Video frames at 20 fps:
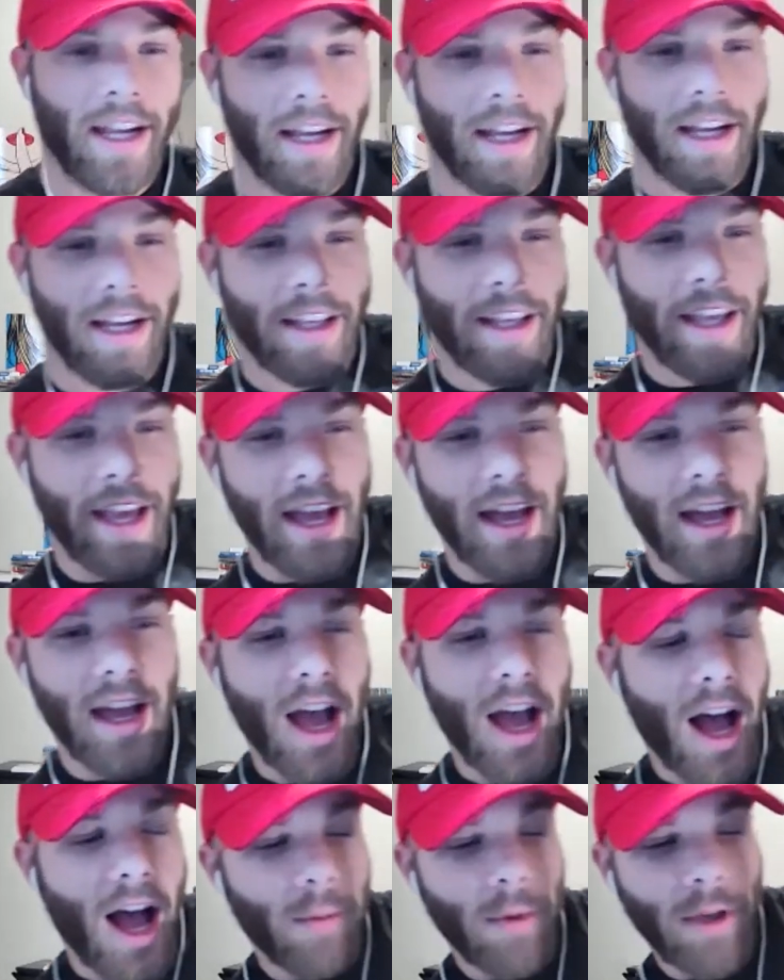Yeah,
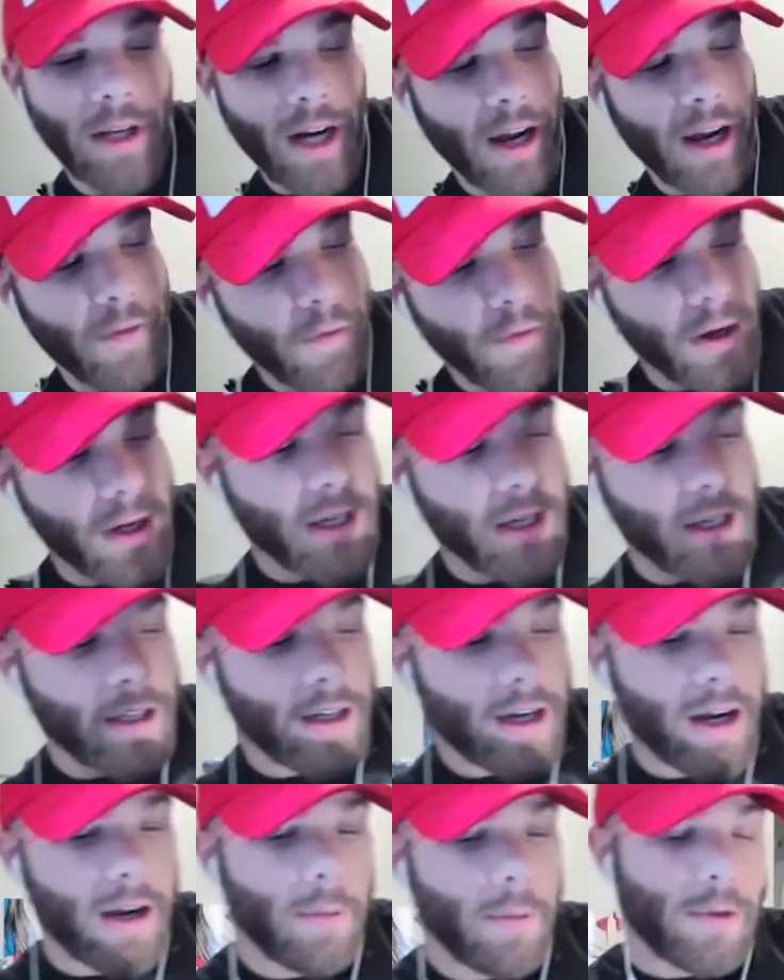I mean, I
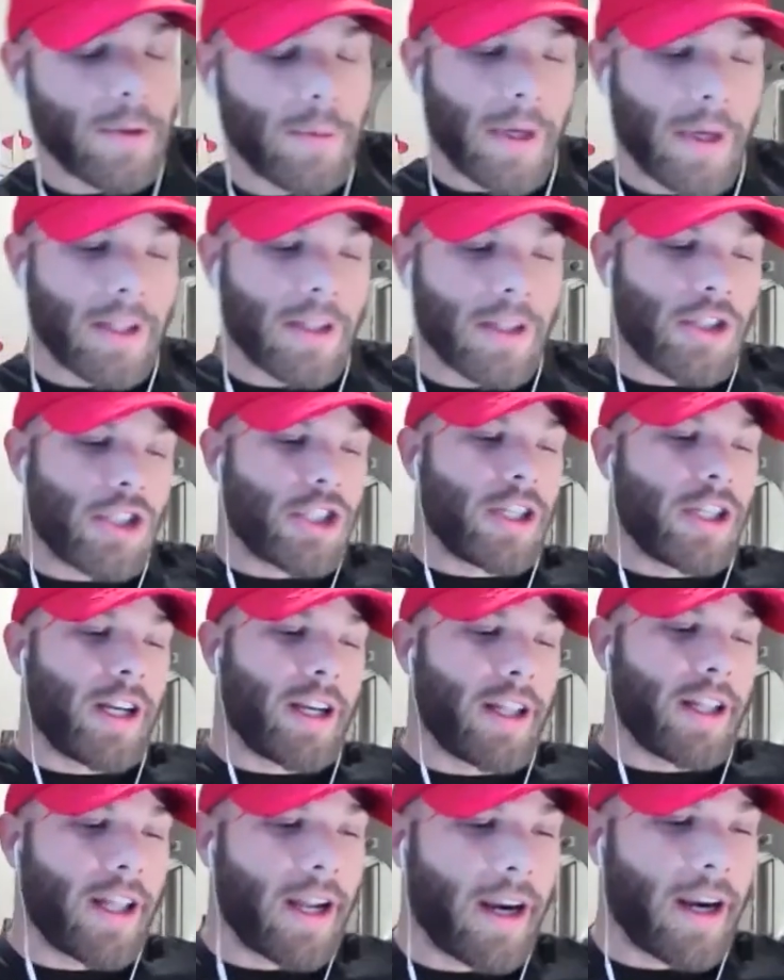respect the shit out
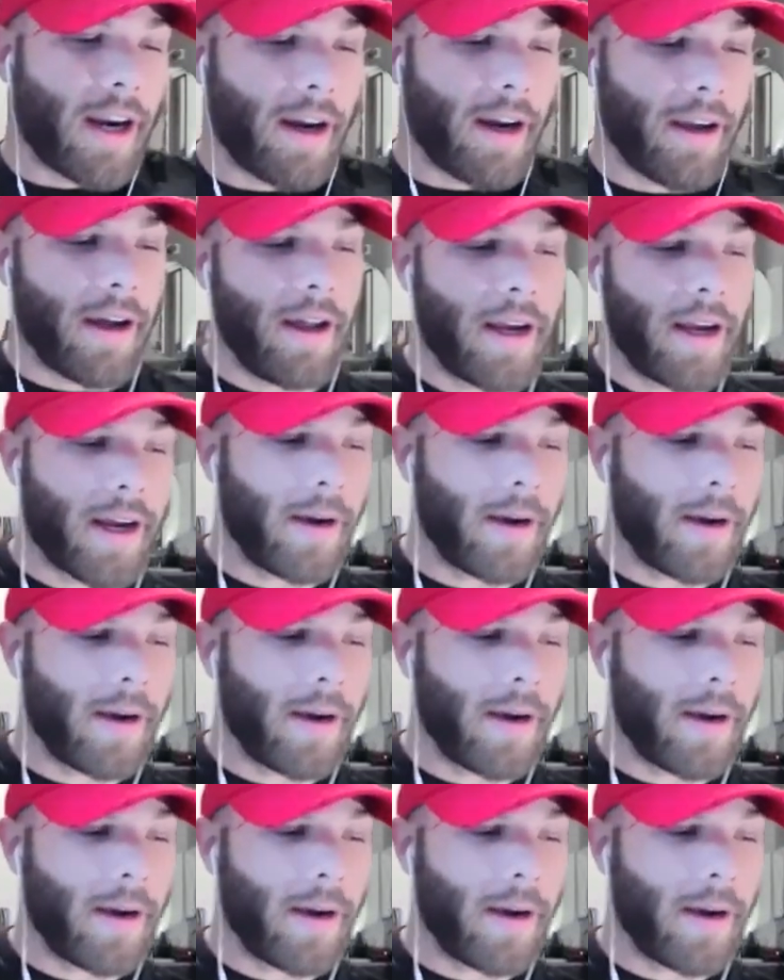of that.